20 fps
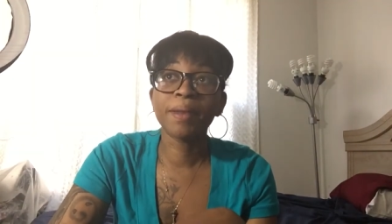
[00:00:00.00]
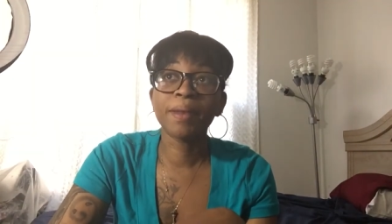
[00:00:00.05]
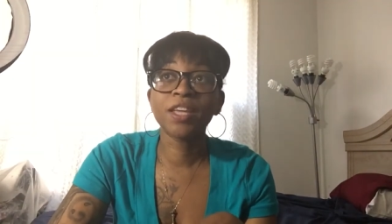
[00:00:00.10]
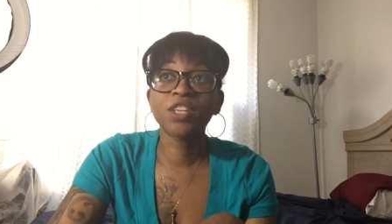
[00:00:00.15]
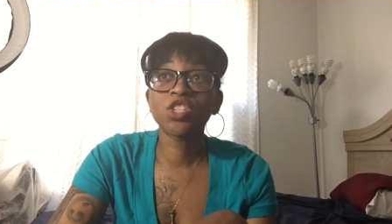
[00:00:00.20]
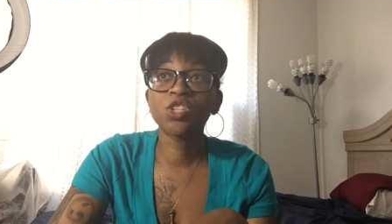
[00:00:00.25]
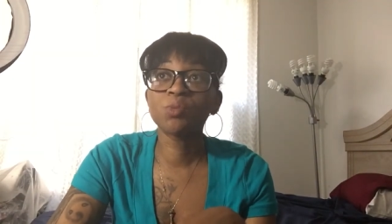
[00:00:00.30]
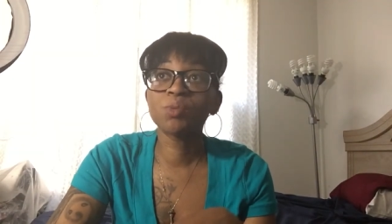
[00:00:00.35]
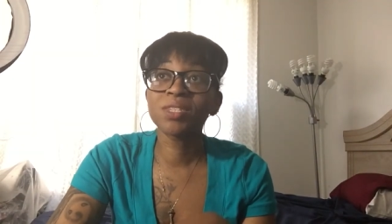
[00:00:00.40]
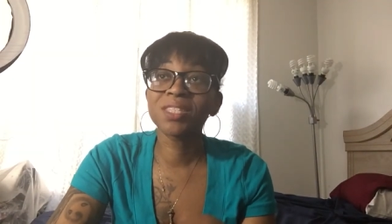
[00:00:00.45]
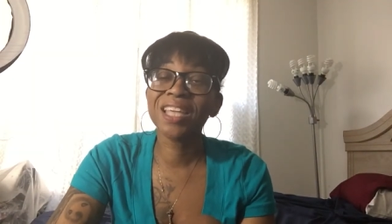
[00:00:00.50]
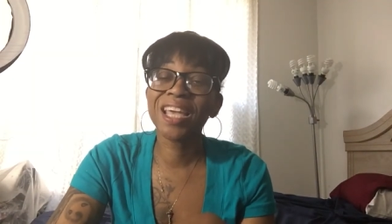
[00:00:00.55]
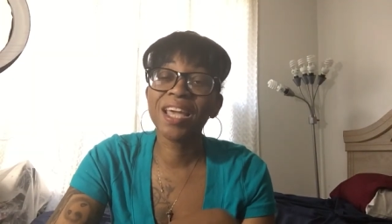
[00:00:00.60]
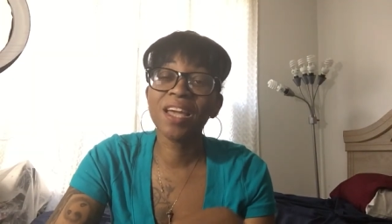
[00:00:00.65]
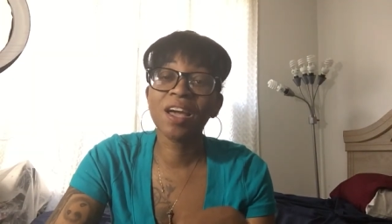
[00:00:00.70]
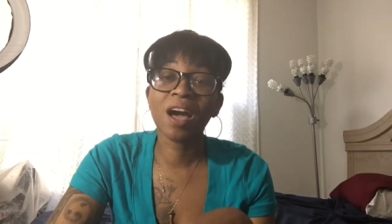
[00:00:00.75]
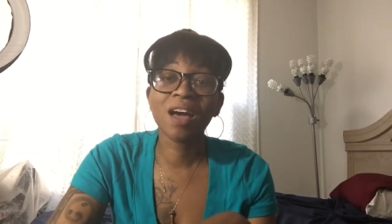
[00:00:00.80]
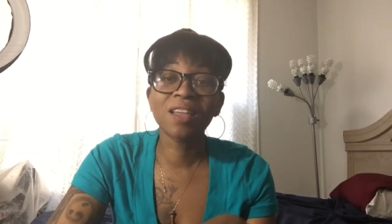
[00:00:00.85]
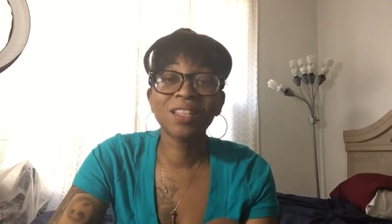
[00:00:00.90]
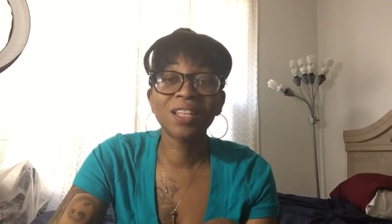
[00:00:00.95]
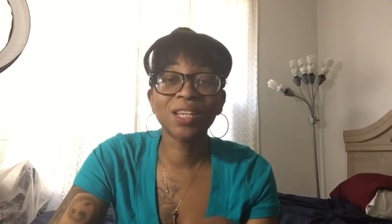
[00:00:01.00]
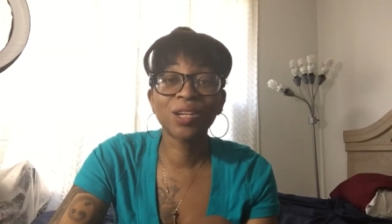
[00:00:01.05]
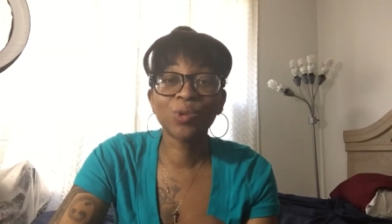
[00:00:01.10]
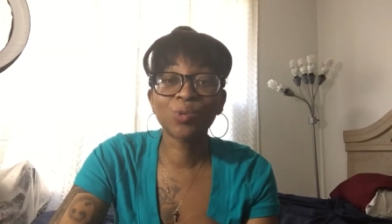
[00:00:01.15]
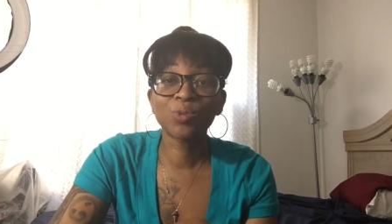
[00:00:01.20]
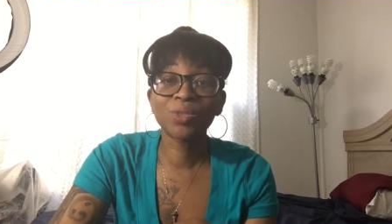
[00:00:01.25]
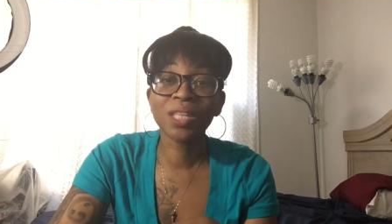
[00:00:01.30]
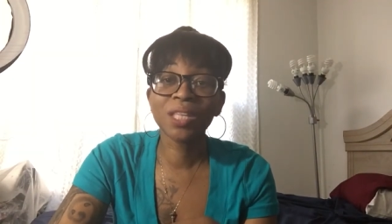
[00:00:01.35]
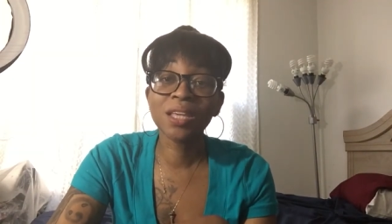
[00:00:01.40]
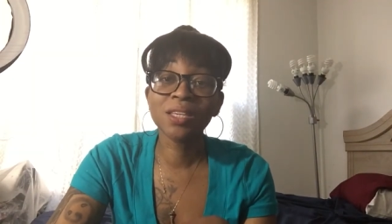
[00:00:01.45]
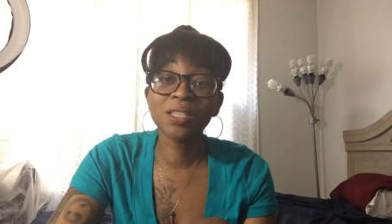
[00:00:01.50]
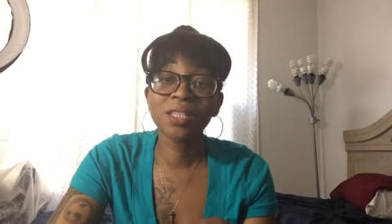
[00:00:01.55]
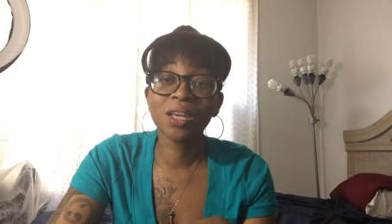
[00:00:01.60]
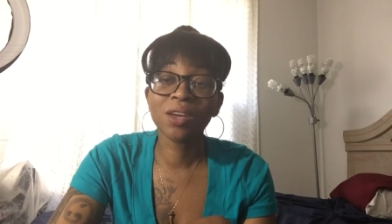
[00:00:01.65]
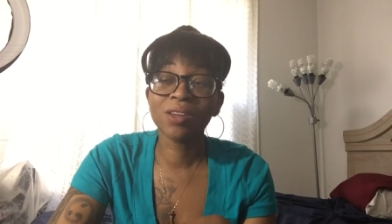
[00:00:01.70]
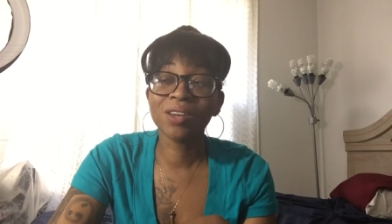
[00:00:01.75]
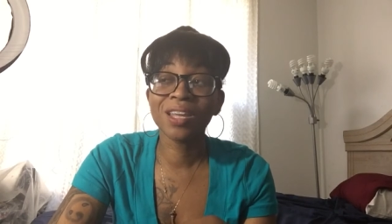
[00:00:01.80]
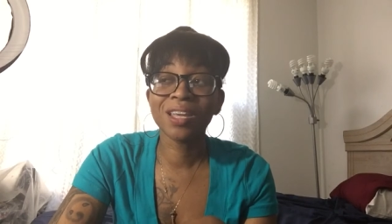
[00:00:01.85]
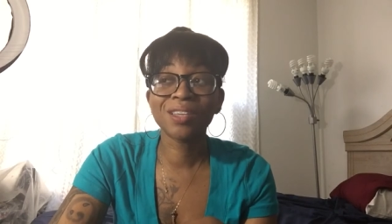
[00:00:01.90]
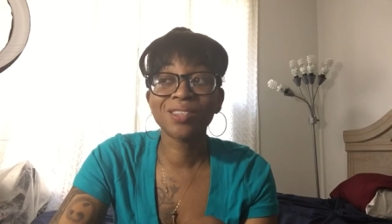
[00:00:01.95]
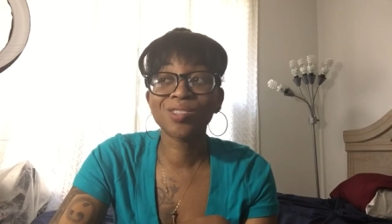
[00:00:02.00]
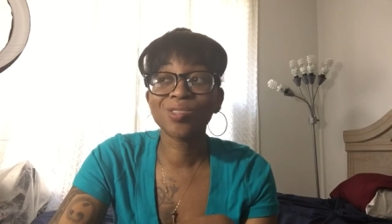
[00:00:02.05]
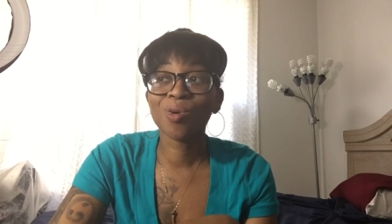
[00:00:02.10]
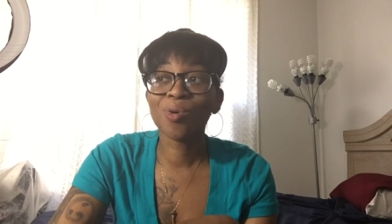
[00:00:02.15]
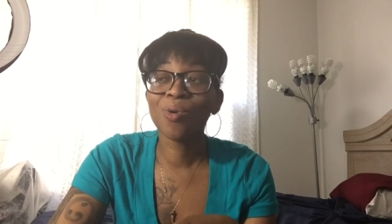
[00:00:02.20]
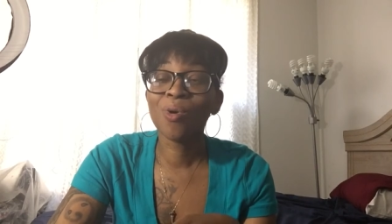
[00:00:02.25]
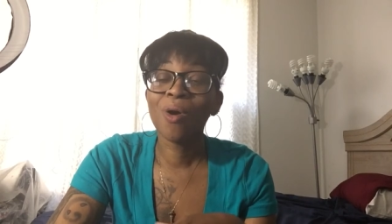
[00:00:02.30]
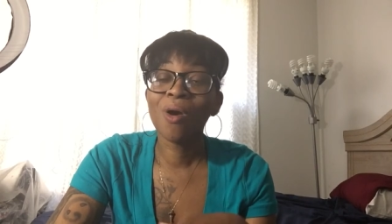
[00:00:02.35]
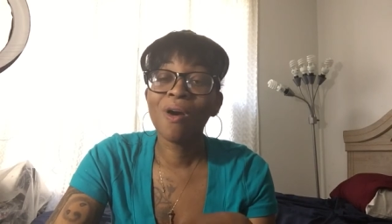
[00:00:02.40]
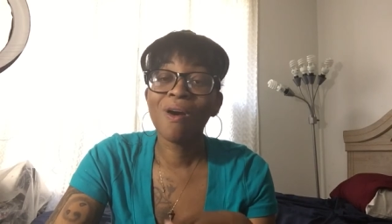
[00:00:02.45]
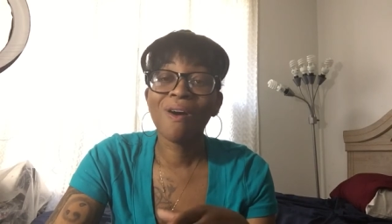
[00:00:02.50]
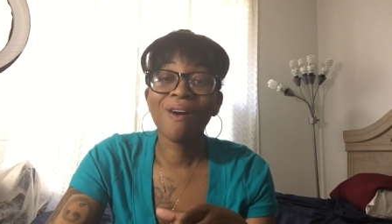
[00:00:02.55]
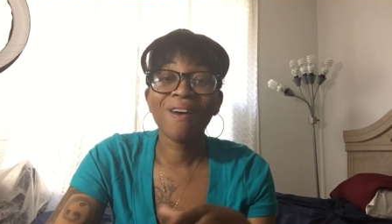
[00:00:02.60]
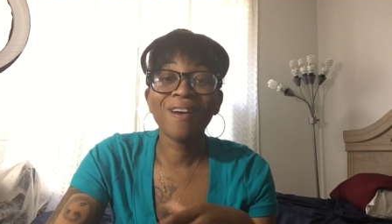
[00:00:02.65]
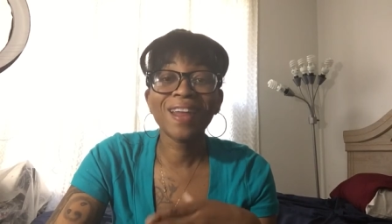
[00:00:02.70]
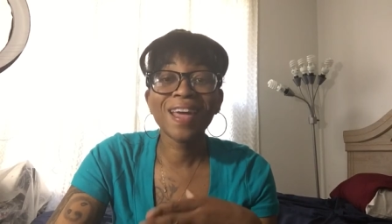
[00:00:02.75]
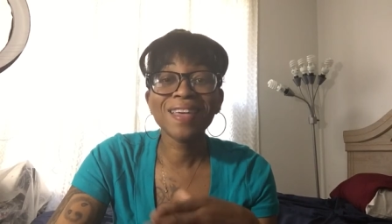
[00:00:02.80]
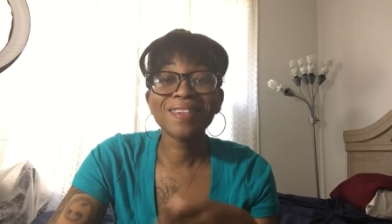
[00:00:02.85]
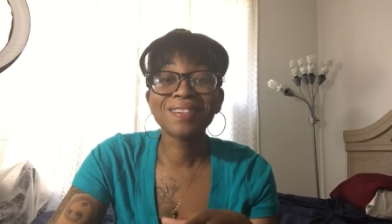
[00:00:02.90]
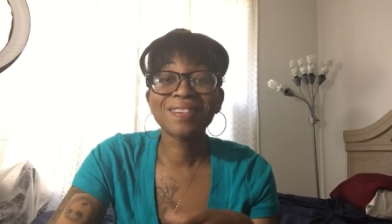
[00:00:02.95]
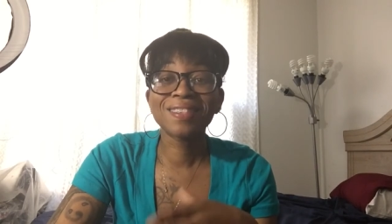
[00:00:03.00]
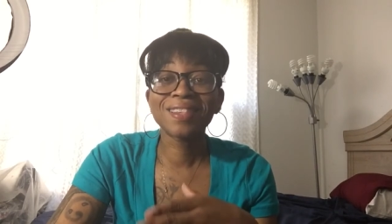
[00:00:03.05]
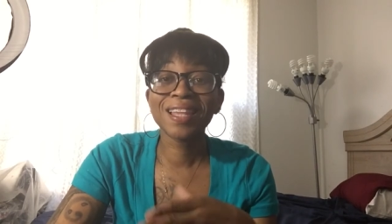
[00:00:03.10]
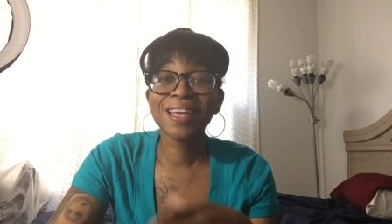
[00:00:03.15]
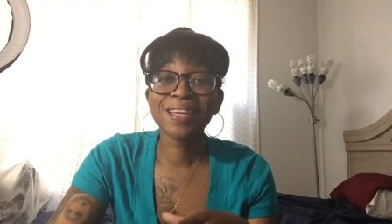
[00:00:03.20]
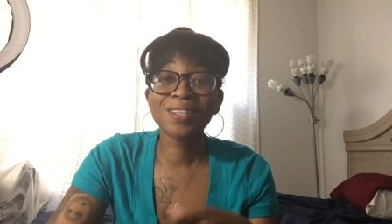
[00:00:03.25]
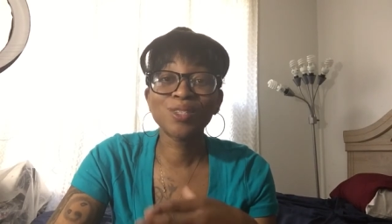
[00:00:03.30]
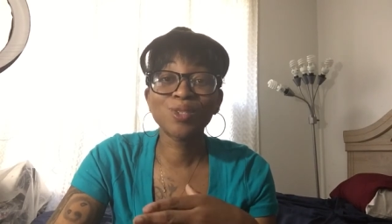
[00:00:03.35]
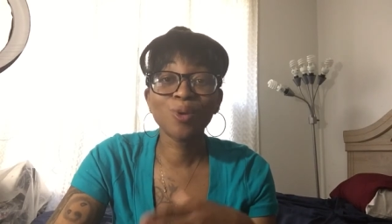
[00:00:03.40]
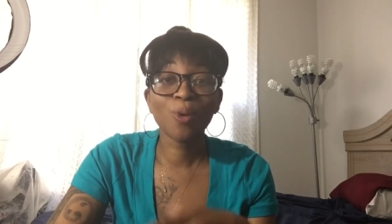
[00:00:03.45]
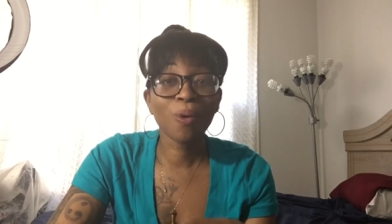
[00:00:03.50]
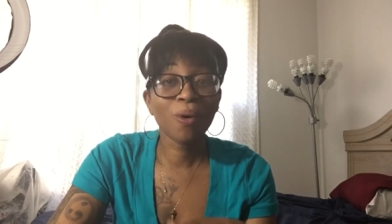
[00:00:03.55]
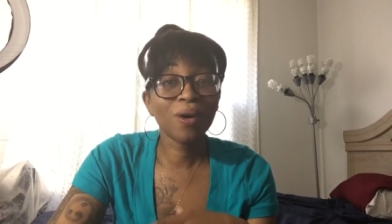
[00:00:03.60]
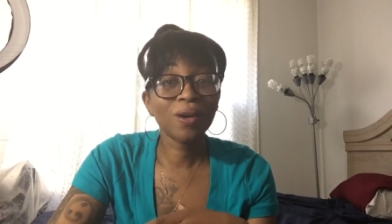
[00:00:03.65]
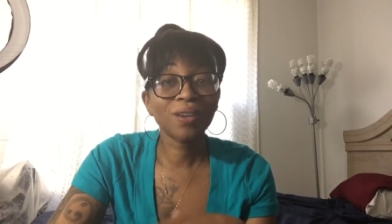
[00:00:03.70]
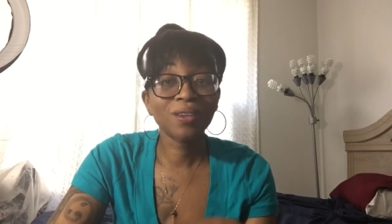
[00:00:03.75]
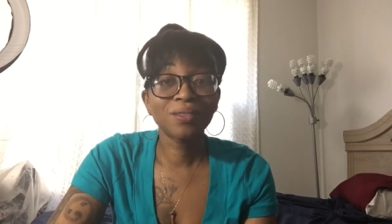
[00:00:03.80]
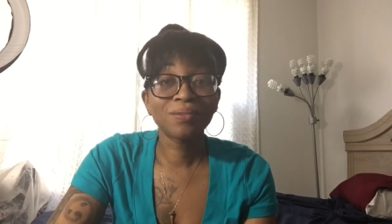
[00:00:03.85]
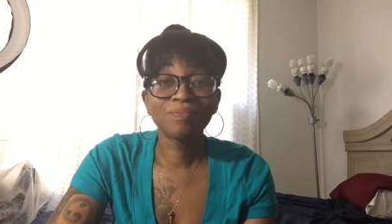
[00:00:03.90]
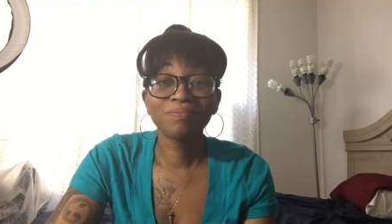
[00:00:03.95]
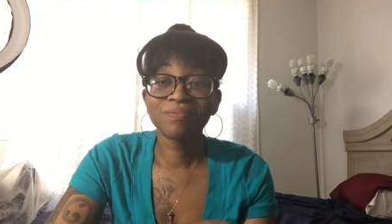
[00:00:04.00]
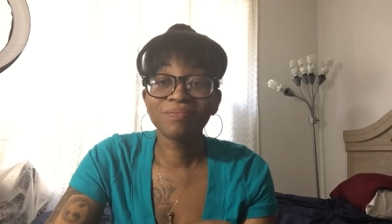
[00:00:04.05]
And then she was saying other little things here and there. So all that slick talk,